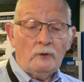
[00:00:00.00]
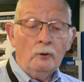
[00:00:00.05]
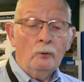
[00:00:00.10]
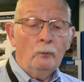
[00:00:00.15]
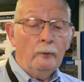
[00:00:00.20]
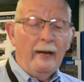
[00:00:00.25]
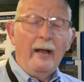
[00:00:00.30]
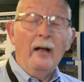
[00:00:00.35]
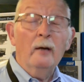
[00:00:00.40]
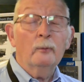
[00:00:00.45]

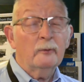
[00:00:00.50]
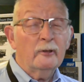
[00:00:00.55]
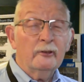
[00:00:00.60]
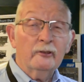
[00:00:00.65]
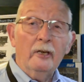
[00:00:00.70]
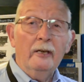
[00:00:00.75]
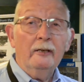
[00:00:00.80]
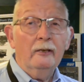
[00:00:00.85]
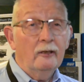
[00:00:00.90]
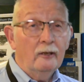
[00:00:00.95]
We hope to
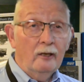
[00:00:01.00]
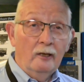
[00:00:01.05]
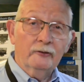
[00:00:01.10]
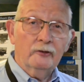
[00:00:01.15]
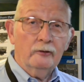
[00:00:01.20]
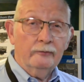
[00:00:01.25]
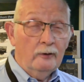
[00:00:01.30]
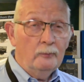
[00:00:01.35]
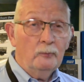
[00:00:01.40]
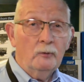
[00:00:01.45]
sell a lot
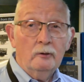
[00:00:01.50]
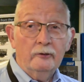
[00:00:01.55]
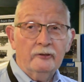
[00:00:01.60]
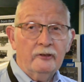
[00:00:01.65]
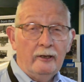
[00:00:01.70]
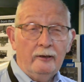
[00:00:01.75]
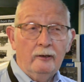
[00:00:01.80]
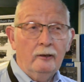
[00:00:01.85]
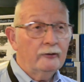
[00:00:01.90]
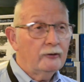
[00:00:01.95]
of them because
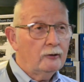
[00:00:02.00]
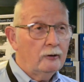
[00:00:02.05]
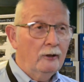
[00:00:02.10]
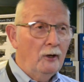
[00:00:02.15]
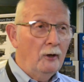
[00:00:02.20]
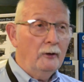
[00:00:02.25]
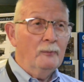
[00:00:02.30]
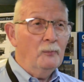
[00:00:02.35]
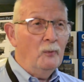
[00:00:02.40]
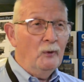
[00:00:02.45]
they cost a
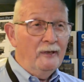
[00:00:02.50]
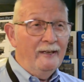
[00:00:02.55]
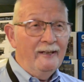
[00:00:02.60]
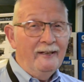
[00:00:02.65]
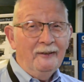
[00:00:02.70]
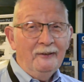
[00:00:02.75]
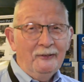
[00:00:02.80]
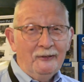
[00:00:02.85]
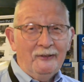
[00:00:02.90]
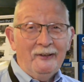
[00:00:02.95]
lot of money.
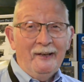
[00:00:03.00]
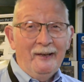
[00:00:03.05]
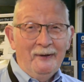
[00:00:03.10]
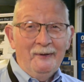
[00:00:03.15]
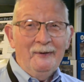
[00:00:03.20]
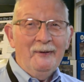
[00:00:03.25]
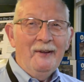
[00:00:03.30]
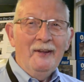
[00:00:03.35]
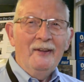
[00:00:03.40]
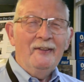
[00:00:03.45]
So
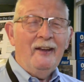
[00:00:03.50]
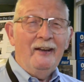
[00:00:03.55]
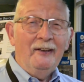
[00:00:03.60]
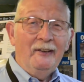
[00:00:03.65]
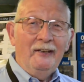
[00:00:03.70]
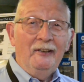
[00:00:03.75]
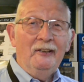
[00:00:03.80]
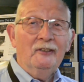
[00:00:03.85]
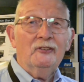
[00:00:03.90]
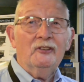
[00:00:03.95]
they're
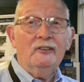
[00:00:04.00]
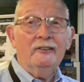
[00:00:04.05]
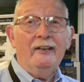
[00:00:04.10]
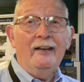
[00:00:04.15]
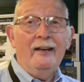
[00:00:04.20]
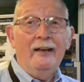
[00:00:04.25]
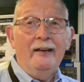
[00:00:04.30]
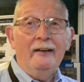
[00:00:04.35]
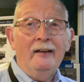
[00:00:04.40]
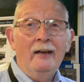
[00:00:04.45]
here
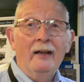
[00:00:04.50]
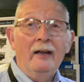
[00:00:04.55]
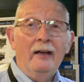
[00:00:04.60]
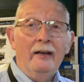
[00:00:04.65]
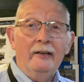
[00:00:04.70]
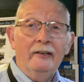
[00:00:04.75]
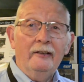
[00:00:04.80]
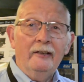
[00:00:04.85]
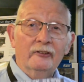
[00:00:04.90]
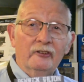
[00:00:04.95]
today,
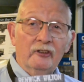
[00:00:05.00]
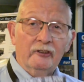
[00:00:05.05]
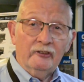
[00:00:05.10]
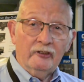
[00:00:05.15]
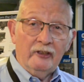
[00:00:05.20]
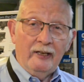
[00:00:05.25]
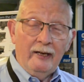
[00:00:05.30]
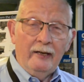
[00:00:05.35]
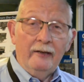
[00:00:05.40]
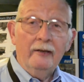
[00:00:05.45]
and as I
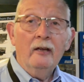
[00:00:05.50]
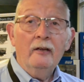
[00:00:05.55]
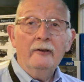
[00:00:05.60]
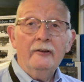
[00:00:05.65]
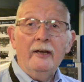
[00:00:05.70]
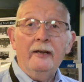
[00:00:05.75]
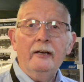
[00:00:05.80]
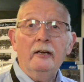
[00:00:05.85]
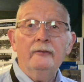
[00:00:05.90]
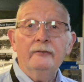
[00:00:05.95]
say,
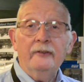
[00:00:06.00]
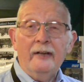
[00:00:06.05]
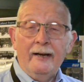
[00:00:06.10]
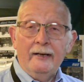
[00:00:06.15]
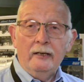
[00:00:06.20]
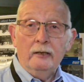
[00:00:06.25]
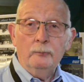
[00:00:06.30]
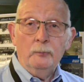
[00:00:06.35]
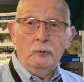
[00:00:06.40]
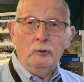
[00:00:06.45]
they're
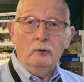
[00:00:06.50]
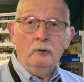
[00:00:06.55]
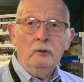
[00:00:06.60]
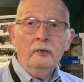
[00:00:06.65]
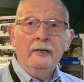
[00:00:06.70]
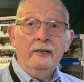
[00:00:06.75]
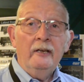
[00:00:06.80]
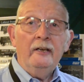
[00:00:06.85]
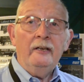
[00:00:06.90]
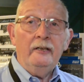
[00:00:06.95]
available
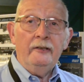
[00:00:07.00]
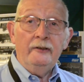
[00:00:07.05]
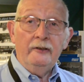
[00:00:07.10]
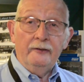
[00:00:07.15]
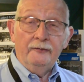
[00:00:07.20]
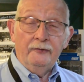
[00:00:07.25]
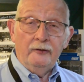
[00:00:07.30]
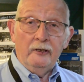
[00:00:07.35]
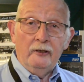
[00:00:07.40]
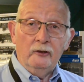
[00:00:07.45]
in the
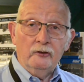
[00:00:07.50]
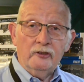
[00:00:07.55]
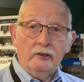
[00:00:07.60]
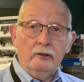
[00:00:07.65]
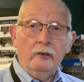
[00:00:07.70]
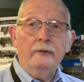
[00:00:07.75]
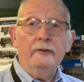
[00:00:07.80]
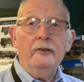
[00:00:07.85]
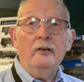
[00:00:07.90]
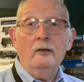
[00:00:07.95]
future
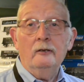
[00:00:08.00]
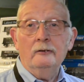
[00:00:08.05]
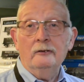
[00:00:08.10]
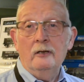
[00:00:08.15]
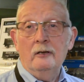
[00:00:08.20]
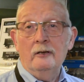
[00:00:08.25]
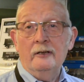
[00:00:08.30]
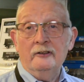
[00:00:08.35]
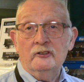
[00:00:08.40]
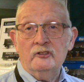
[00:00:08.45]
on the
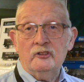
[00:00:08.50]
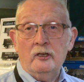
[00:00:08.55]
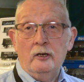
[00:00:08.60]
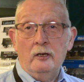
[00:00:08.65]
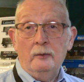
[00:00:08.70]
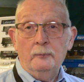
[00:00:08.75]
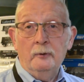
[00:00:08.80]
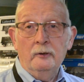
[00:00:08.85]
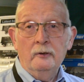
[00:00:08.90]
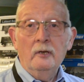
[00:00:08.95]
online shop.
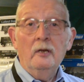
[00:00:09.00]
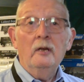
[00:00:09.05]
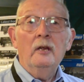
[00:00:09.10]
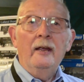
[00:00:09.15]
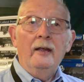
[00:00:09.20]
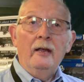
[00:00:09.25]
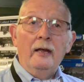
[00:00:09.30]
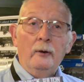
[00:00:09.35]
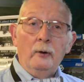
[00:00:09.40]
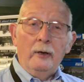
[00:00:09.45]

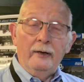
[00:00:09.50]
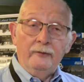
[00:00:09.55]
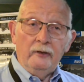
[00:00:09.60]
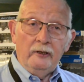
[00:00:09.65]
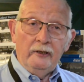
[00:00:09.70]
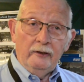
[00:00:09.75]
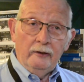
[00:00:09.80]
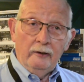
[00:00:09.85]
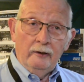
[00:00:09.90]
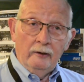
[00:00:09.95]
However,
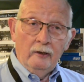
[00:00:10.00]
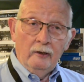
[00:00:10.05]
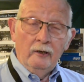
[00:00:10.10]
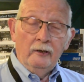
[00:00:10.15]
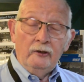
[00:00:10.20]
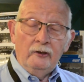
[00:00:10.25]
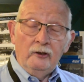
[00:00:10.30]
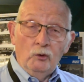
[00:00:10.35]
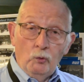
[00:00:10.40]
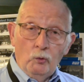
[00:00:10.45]

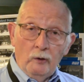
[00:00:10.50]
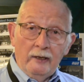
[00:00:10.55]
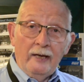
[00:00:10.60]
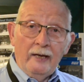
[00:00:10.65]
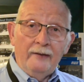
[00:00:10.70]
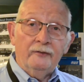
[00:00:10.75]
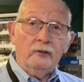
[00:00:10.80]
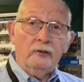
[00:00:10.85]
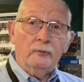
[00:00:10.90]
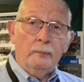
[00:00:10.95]
you will
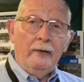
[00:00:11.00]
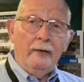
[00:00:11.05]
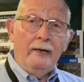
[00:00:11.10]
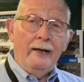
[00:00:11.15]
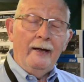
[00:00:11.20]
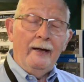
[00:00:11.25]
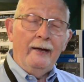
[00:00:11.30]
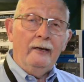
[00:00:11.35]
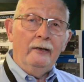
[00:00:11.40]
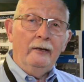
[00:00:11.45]
have to
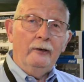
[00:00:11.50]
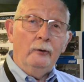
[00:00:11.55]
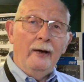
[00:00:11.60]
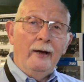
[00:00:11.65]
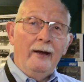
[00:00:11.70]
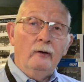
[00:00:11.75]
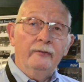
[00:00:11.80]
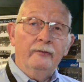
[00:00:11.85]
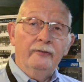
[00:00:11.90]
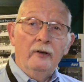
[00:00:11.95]
pay
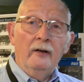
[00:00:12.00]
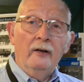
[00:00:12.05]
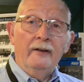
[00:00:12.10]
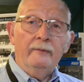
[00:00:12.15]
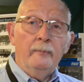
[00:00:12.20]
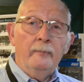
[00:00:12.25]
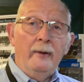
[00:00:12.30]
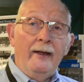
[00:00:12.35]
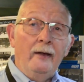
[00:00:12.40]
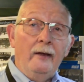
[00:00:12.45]
around
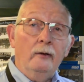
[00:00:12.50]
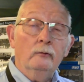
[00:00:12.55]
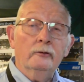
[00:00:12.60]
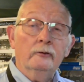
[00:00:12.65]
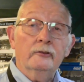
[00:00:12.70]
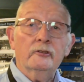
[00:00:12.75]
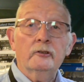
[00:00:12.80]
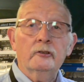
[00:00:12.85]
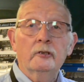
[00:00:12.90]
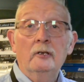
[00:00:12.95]

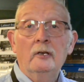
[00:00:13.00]
£5